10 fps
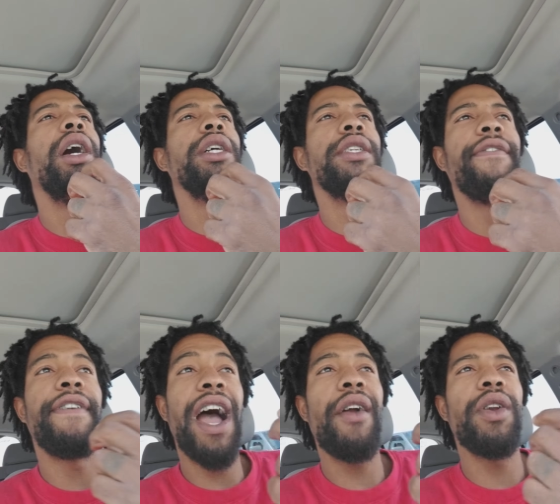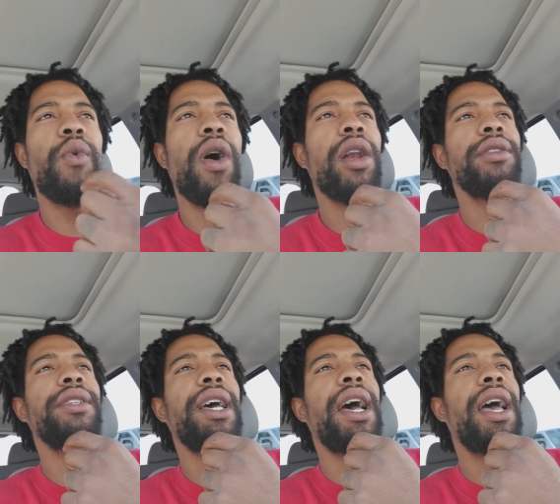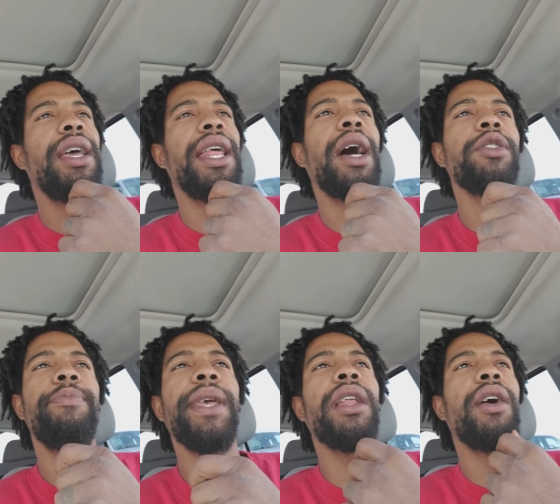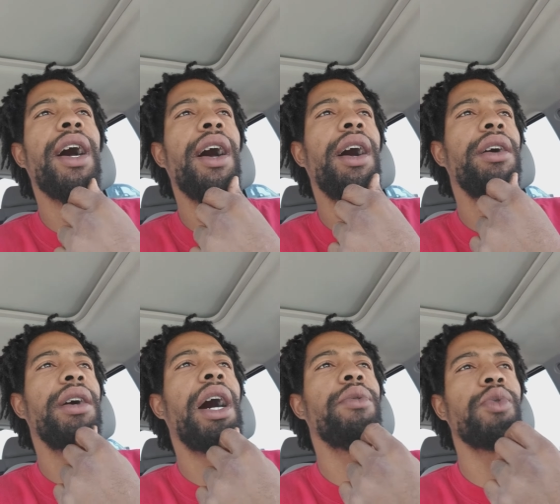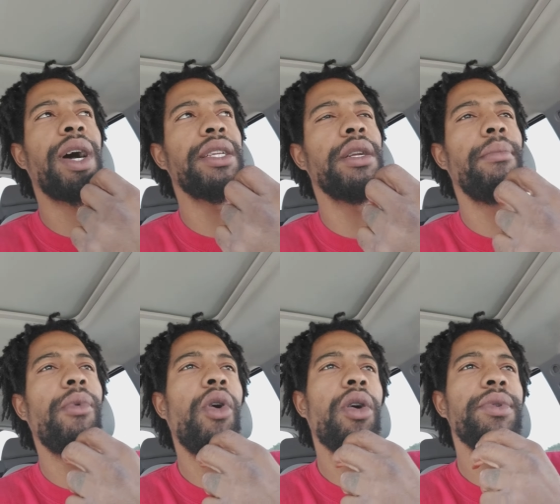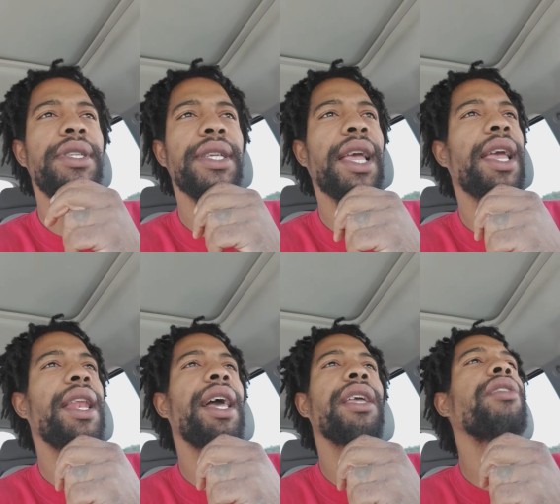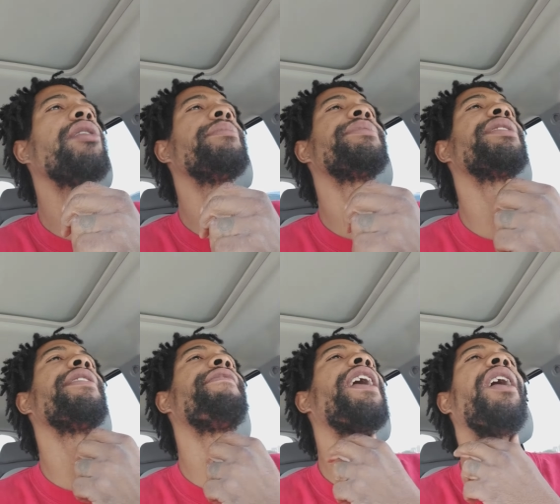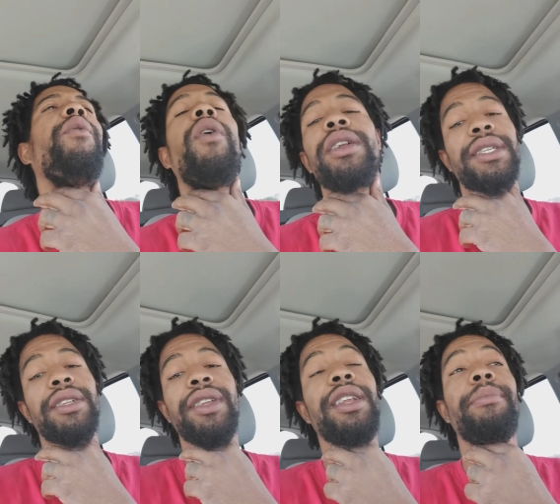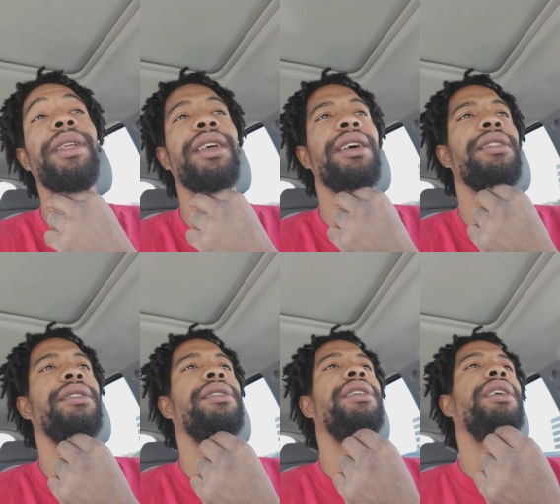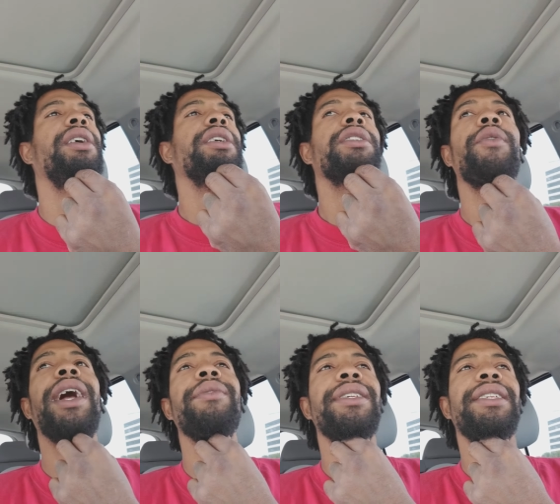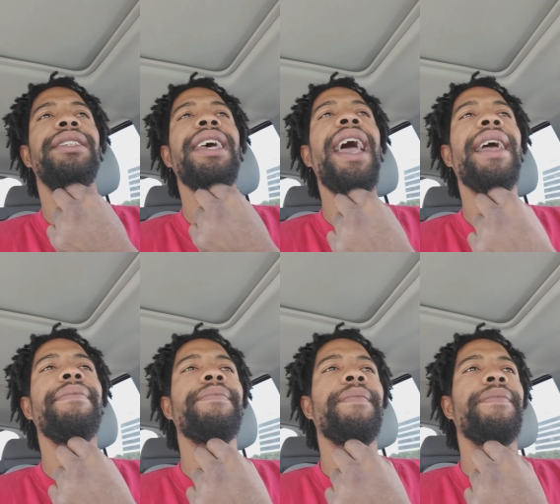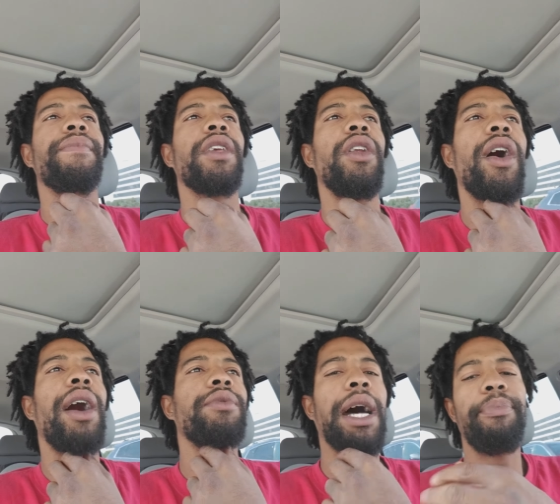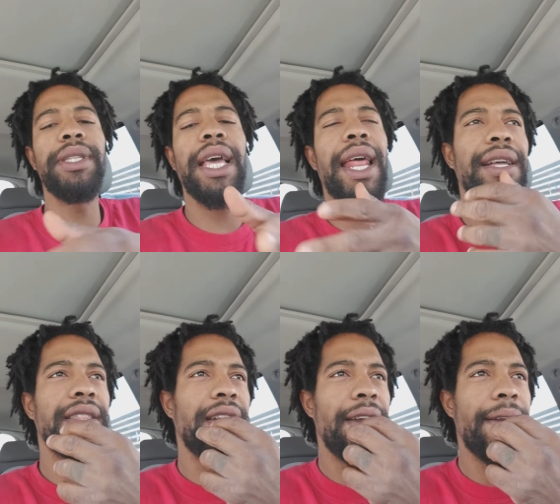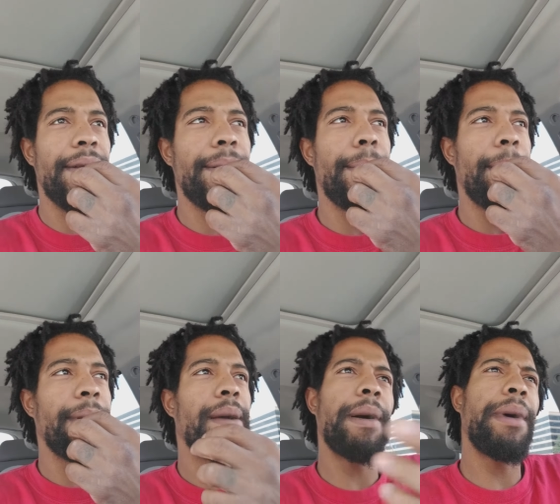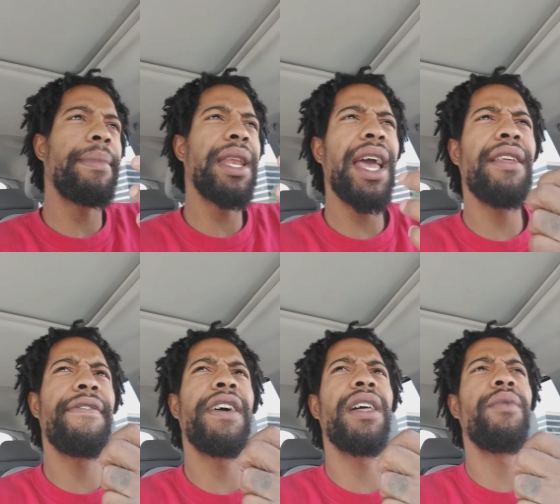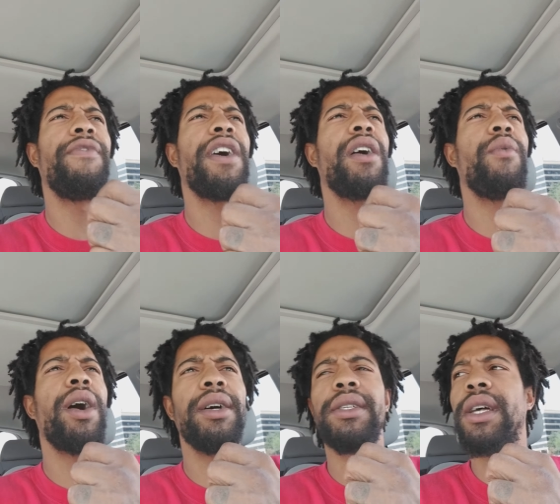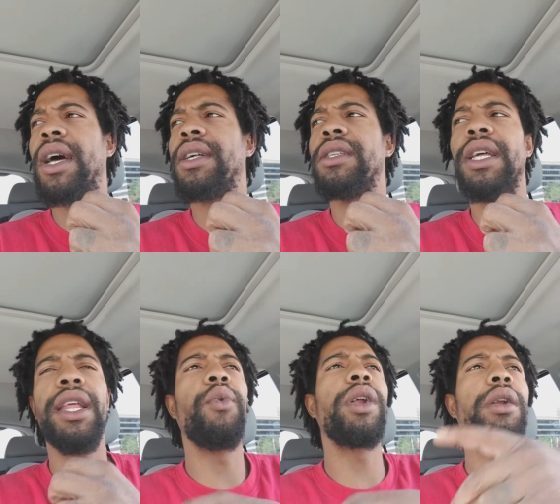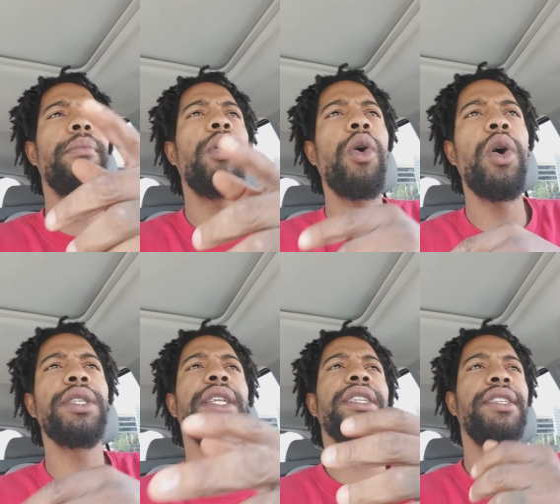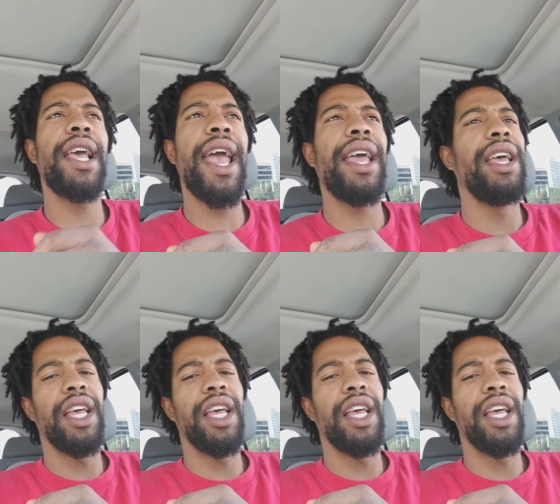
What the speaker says: is a fire and a water sign, and I was speaking on how I was watching a Moore was saying, like, you know what I'm saying, fire and water signs don't need to be together. So when I was in the chat, you know, I put that out there, like, my mom and daddy fire and water sign, and then one of the Moores in the chat